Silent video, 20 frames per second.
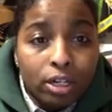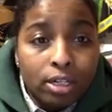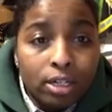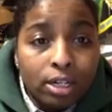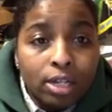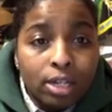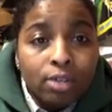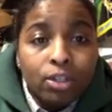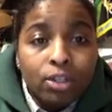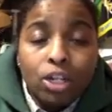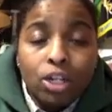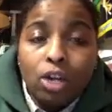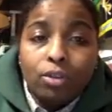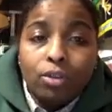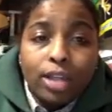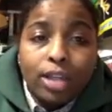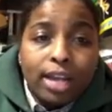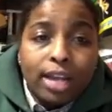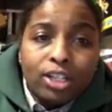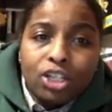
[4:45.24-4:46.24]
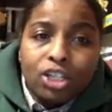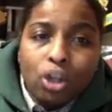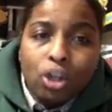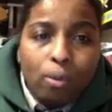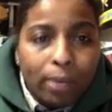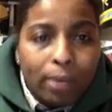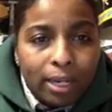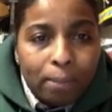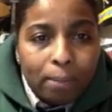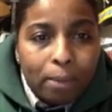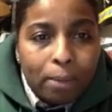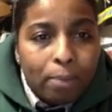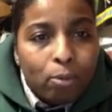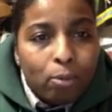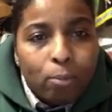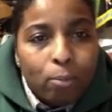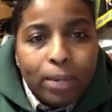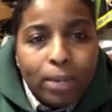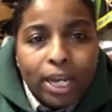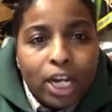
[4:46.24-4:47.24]
There are too many people
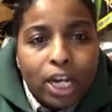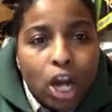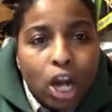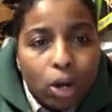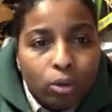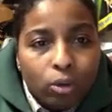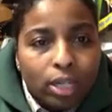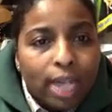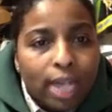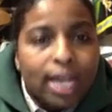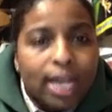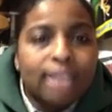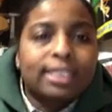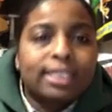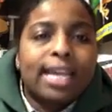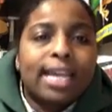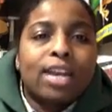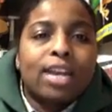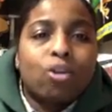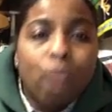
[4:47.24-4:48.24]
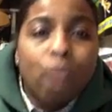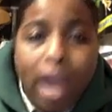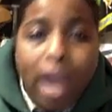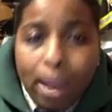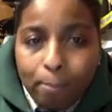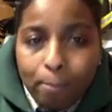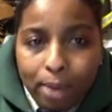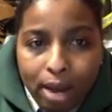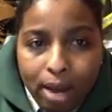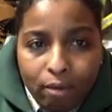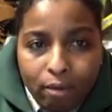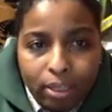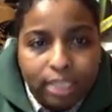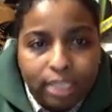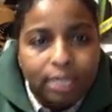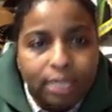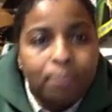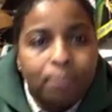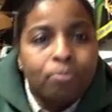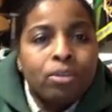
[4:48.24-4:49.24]
being hurt. Like I said, grandparents,
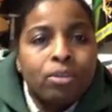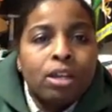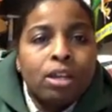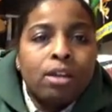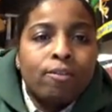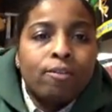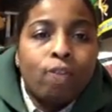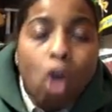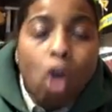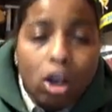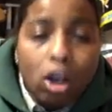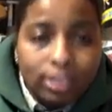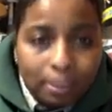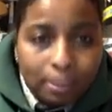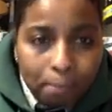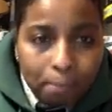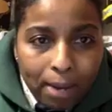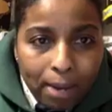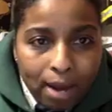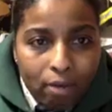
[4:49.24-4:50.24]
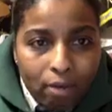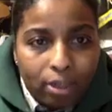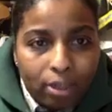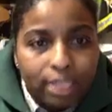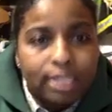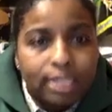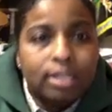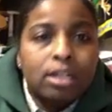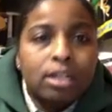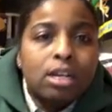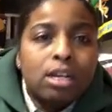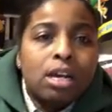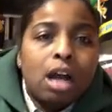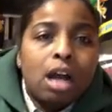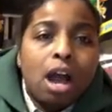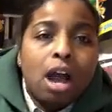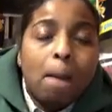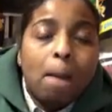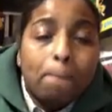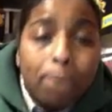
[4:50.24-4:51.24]
foster parents,
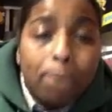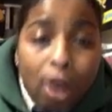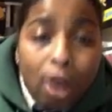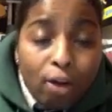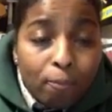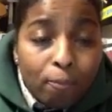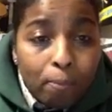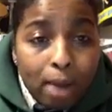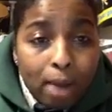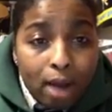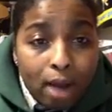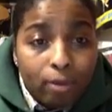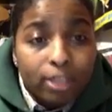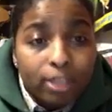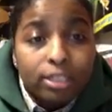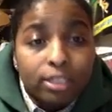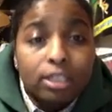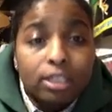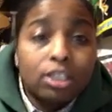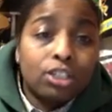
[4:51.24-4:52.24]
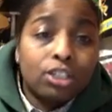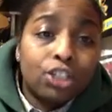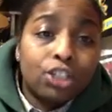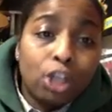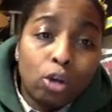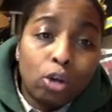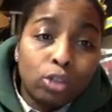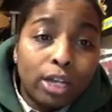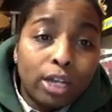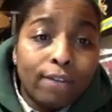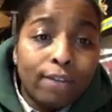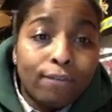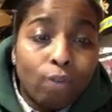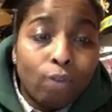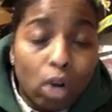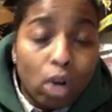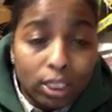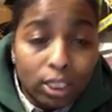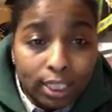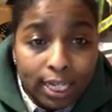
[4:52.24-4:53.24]
birth parents, children in
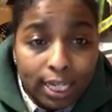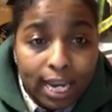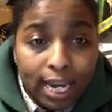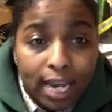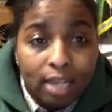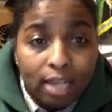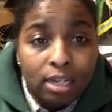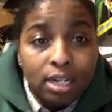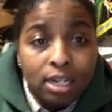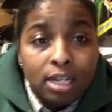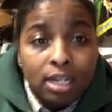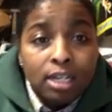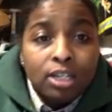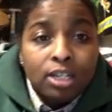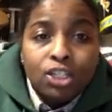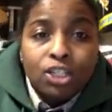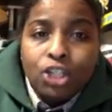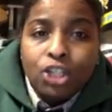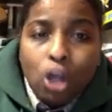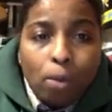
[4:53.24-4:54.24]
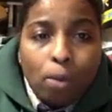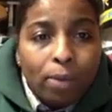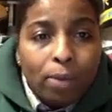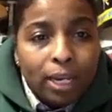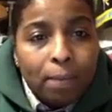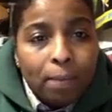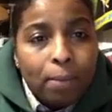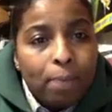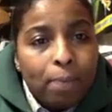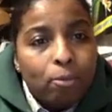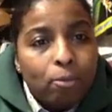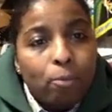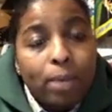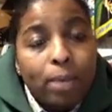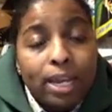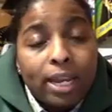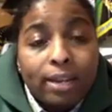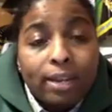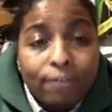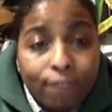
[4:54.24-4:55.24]
foster care. Too many people
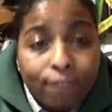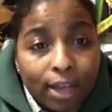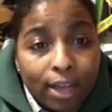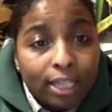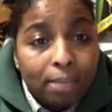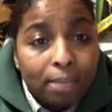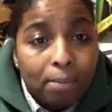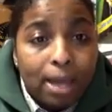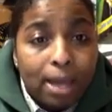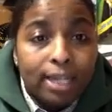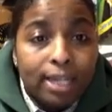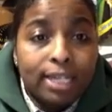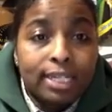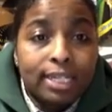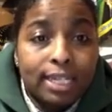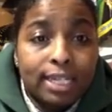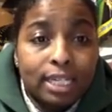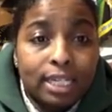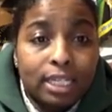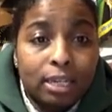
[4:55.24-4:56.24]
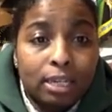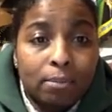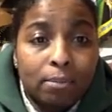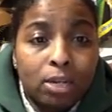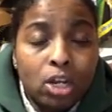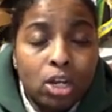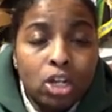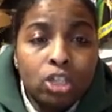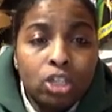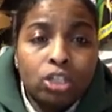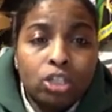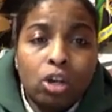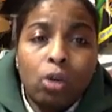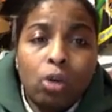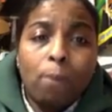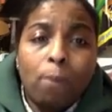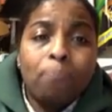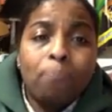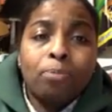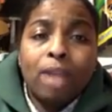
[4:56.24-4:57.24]
being affected by this system.
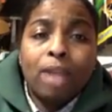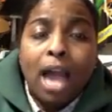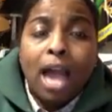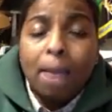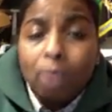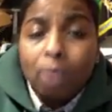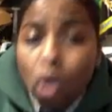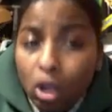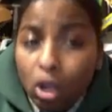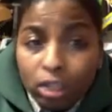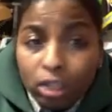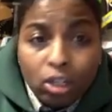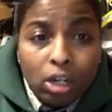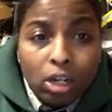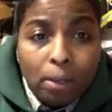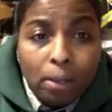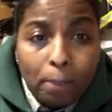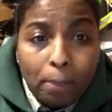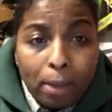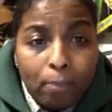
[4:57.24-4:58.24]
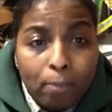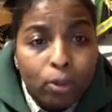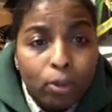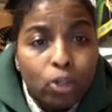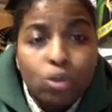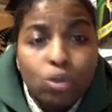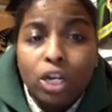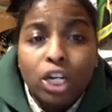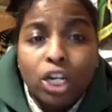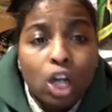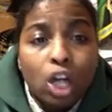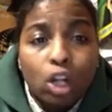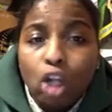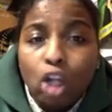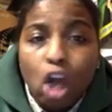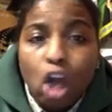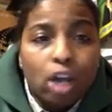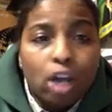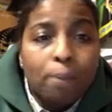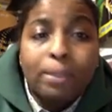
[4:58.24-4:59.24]
So I'm calling on the people. You can no
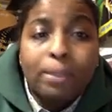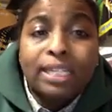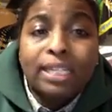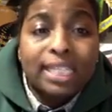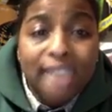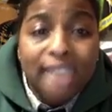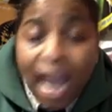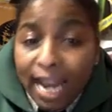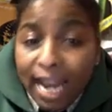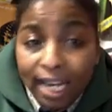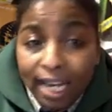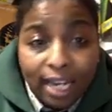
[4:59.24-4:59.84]
longer be silent.